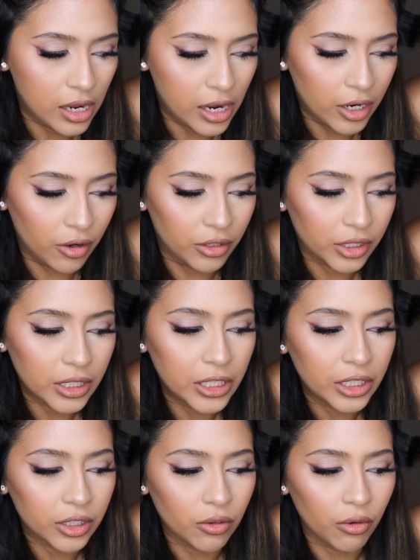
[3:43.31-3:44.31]
I honestly
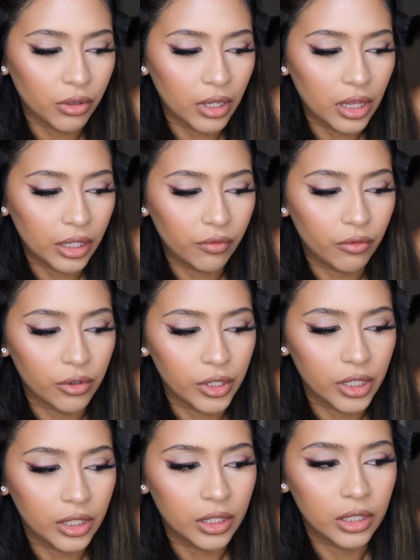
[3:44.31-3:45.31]
just hold that like
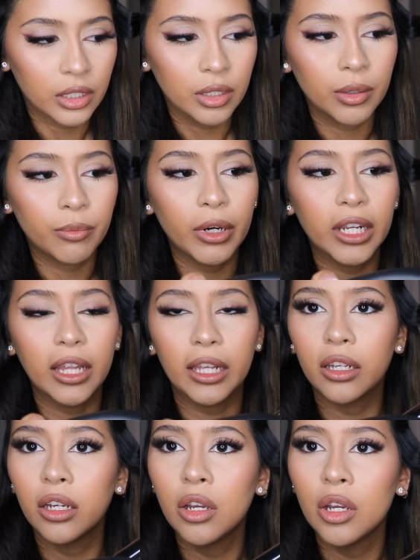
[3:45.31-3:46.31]
for probably
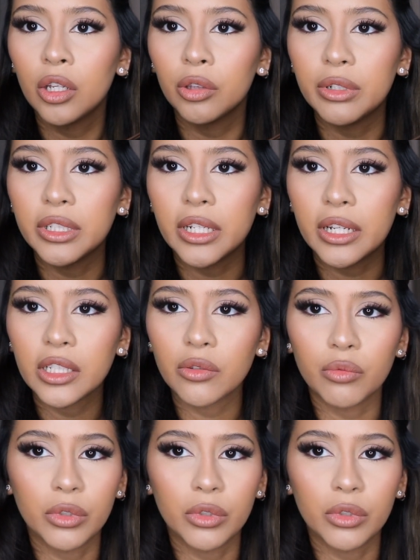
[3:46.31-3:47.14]
like 3 seconds.